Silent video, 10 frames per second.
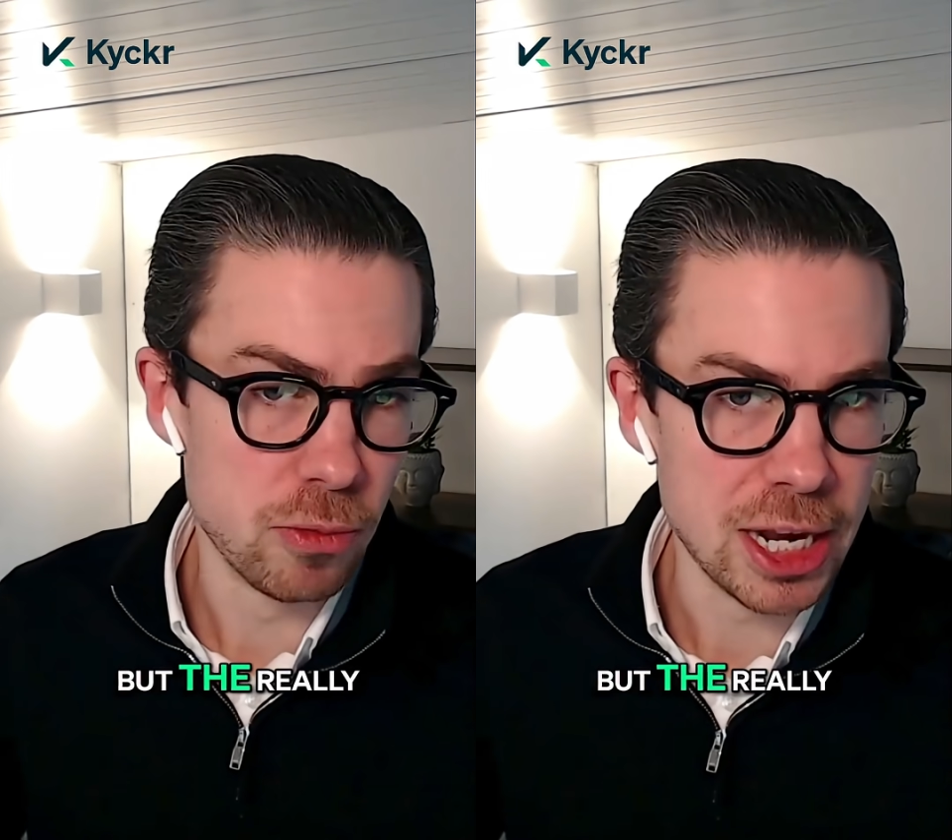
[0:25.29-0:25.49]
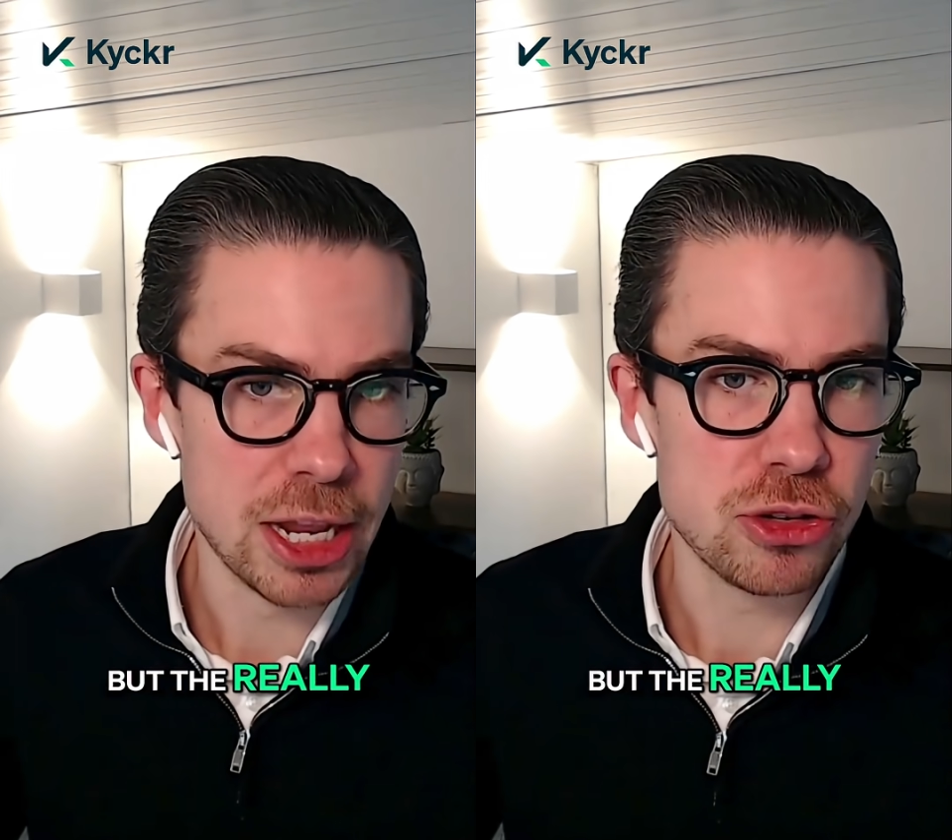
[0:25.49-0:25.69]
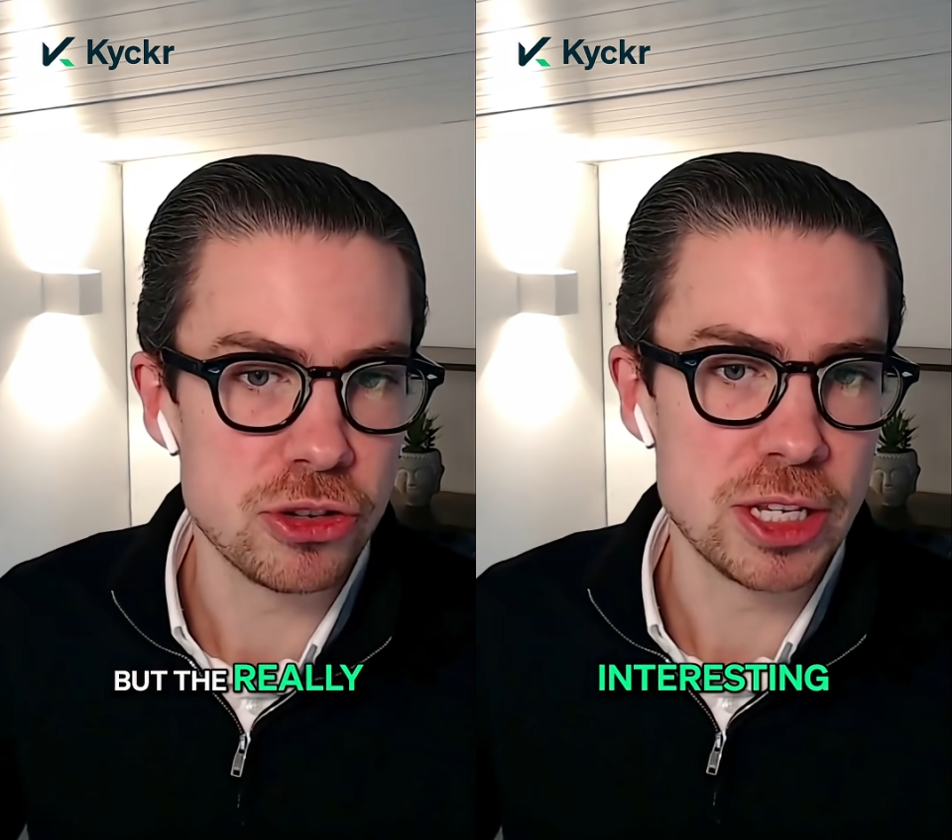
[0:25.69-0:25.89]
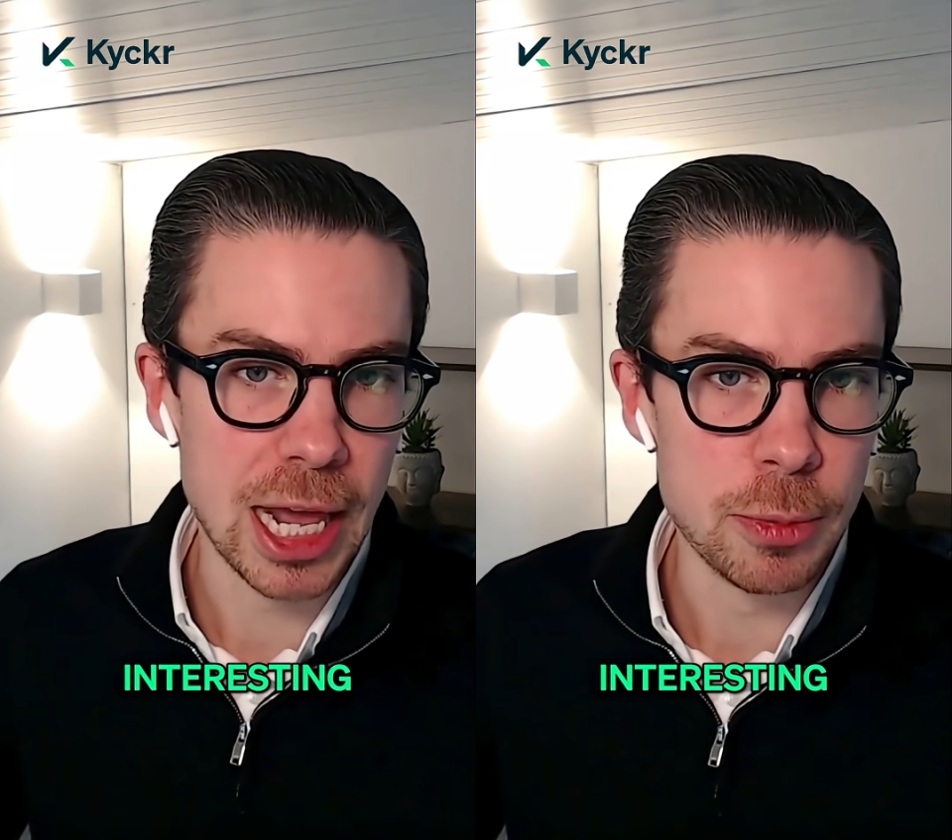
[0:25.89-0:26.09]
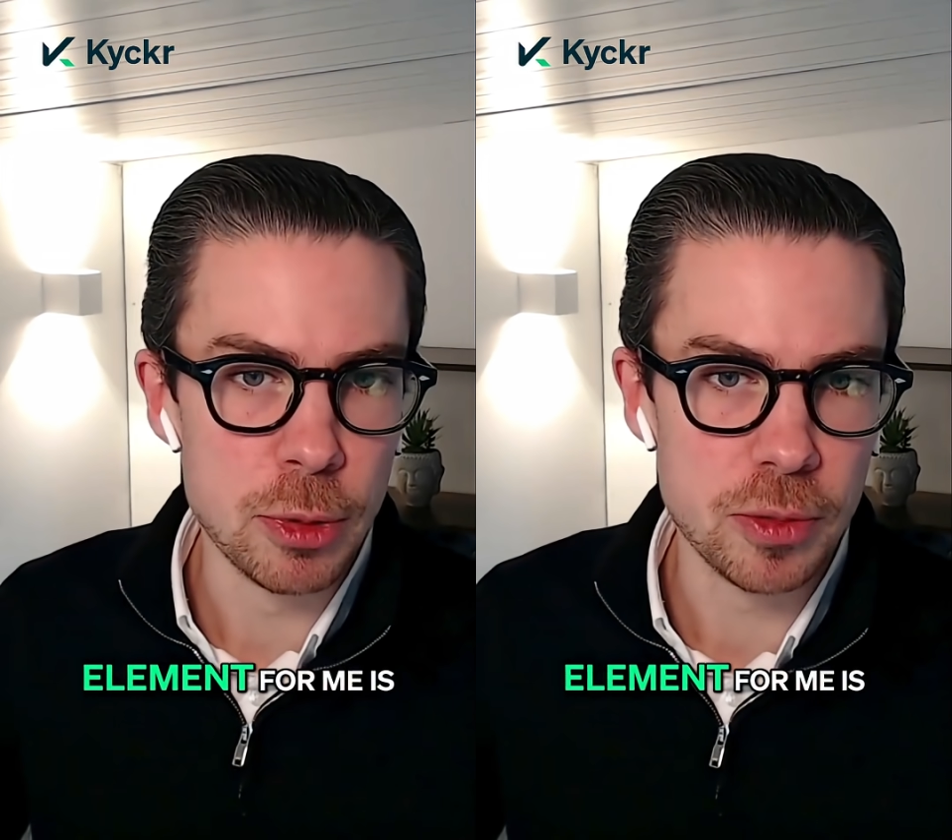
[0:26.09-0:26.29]
the really
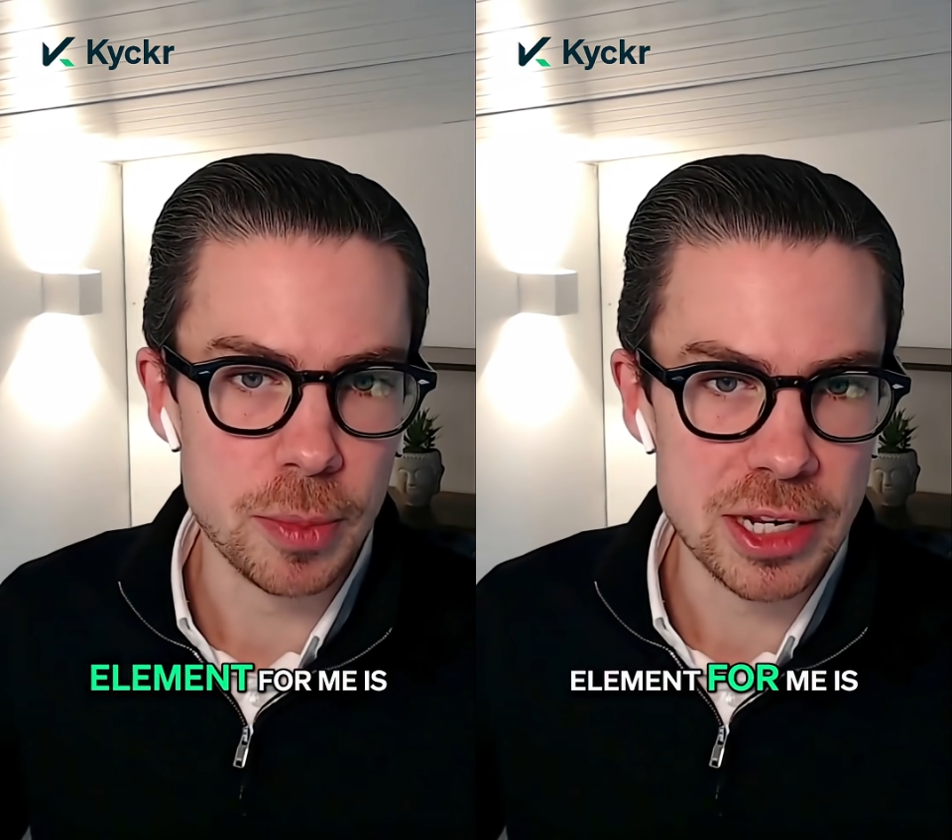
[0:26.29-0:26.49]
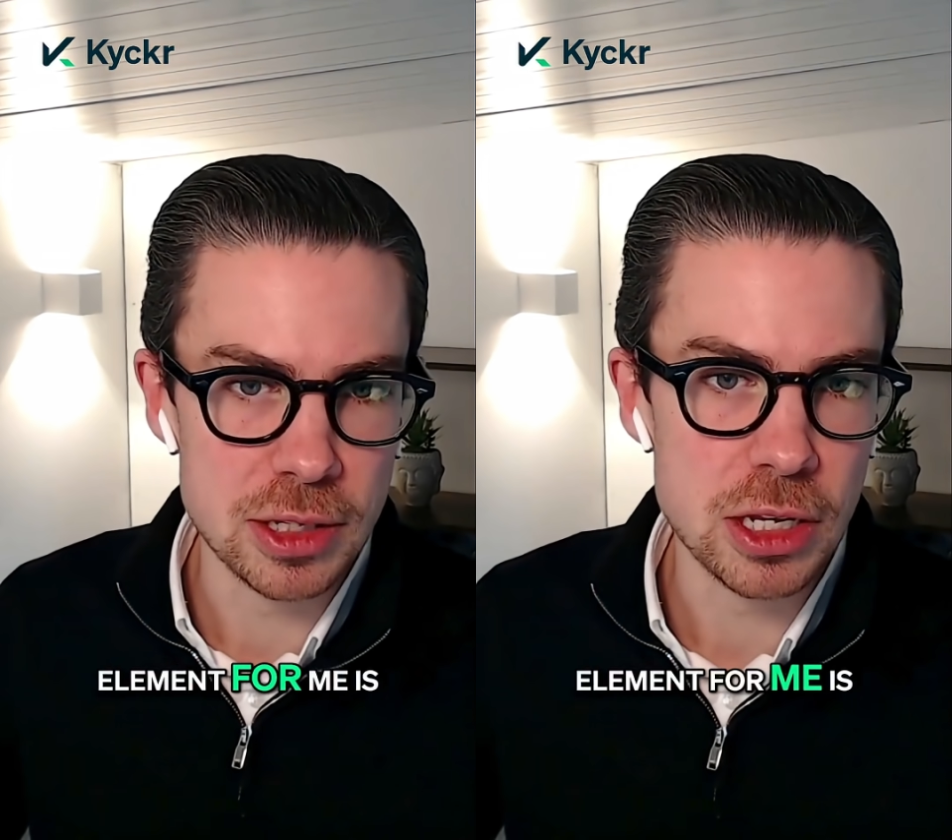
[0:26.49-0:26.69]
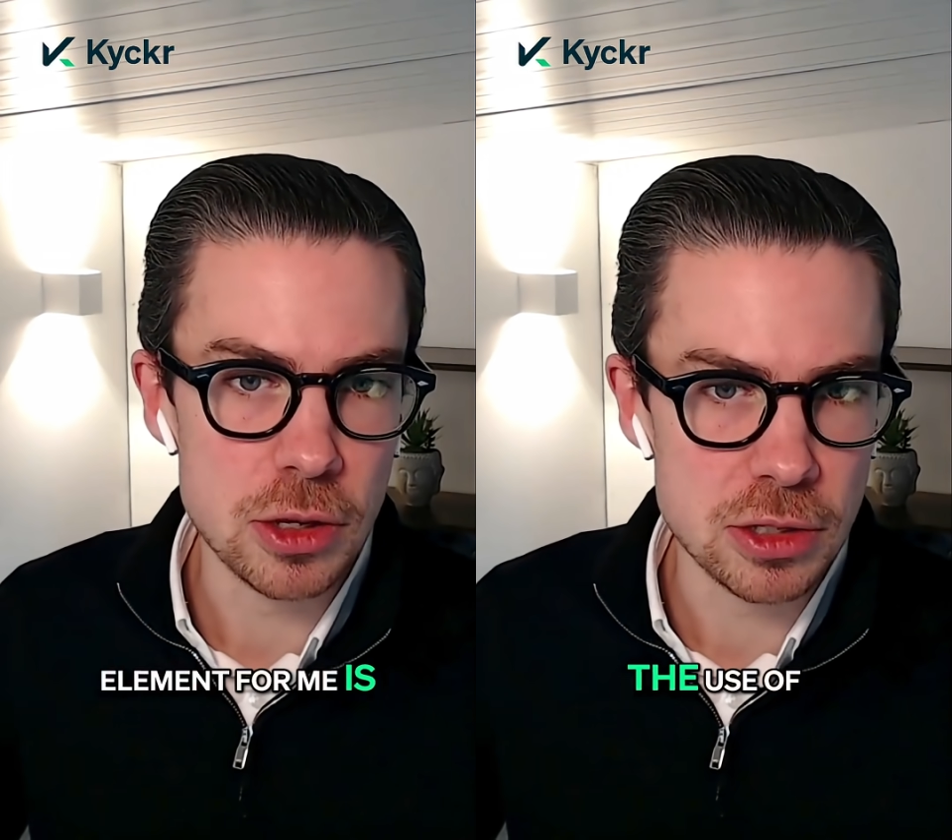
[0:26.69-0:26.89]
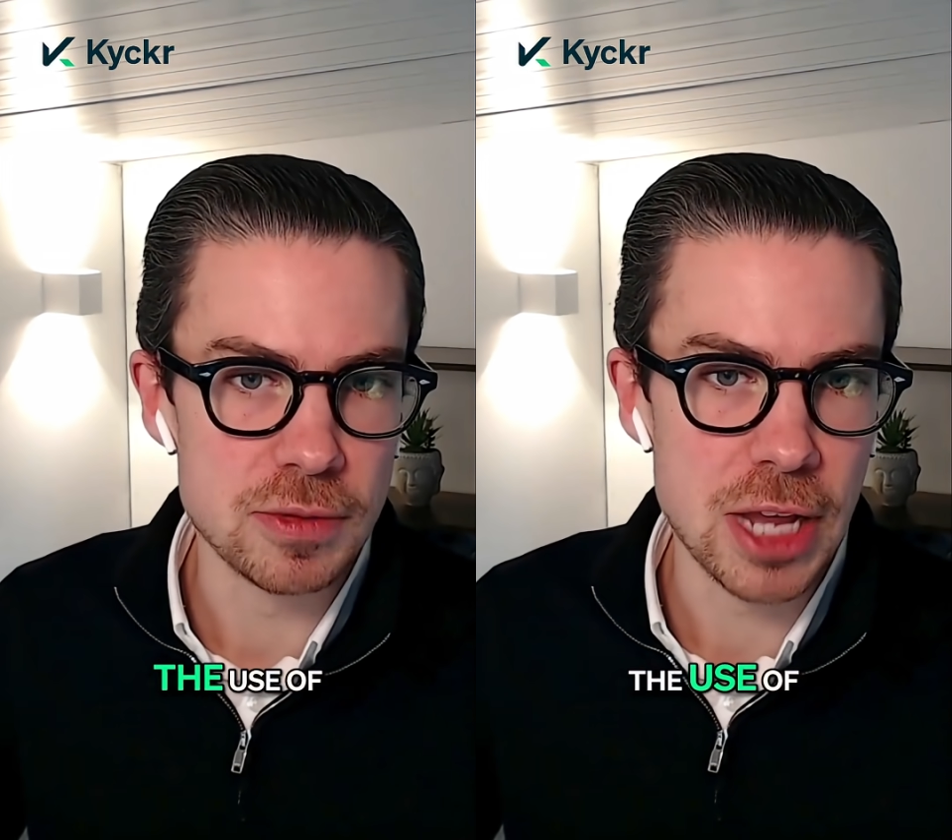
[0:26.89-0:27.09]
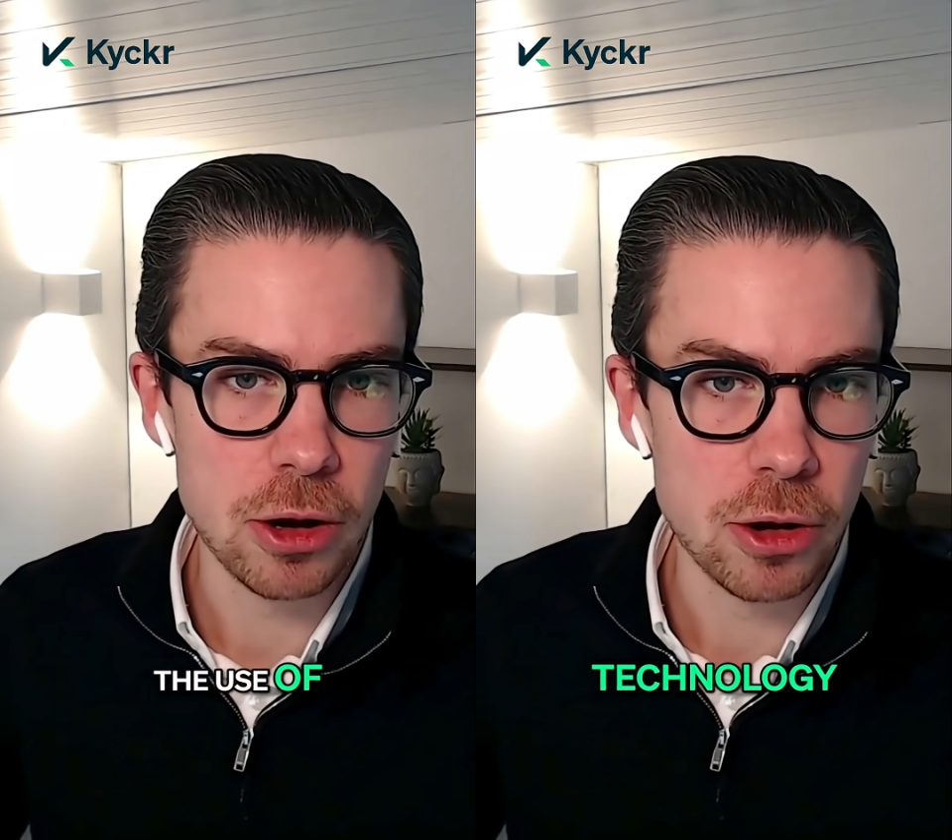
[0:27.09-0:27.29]
interesting element for me is the use
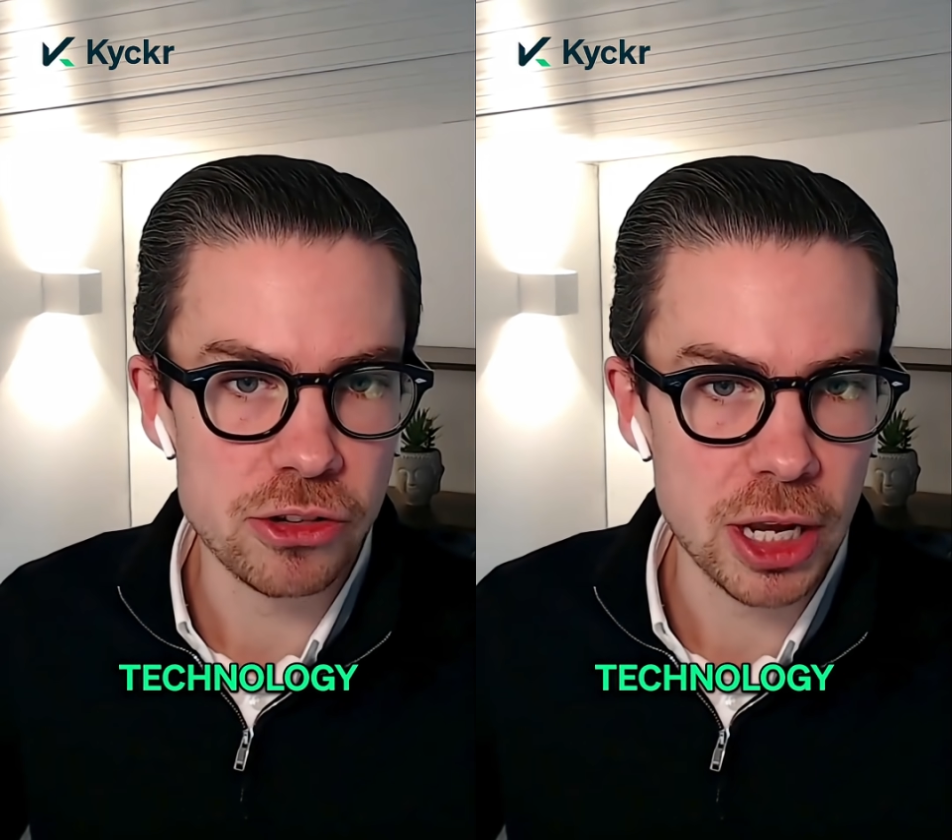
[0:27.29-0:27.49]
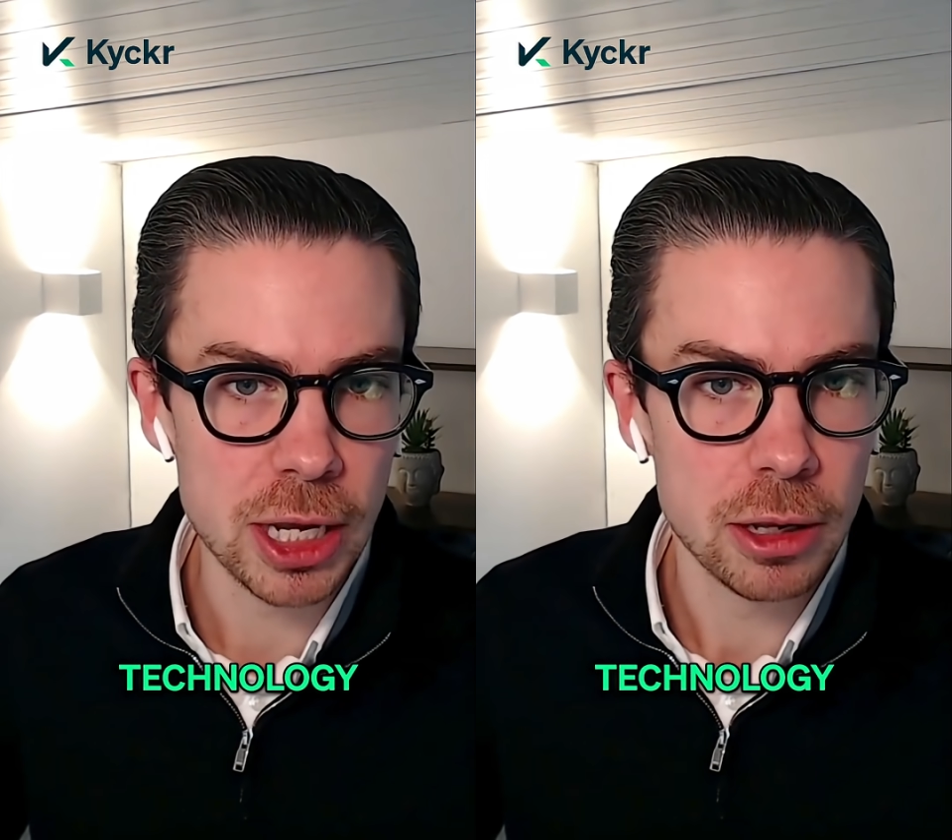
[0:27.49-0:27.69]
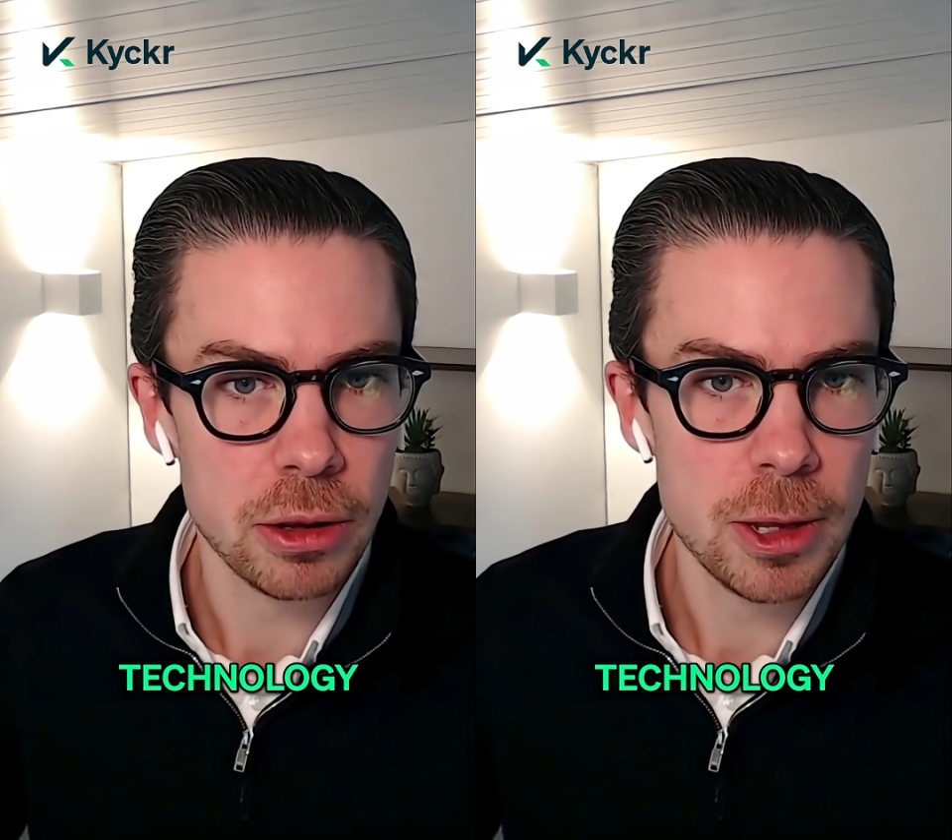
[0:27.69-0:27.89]
of technology.